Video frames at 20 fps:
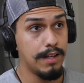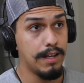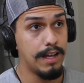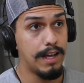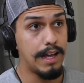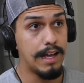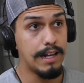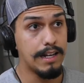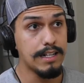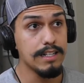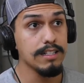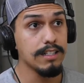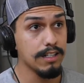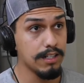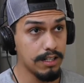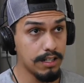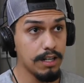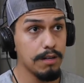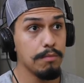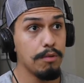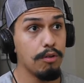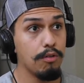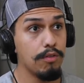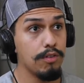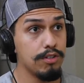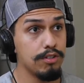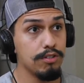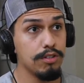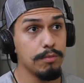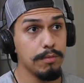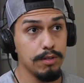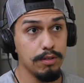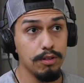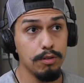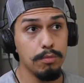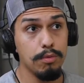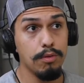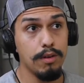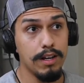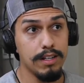and he's gonna come over to the Menudo
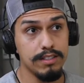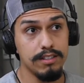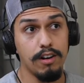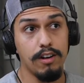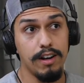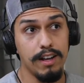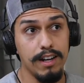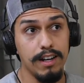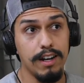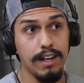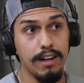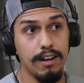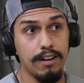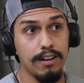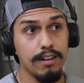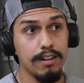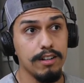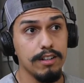Bowl as our headliner.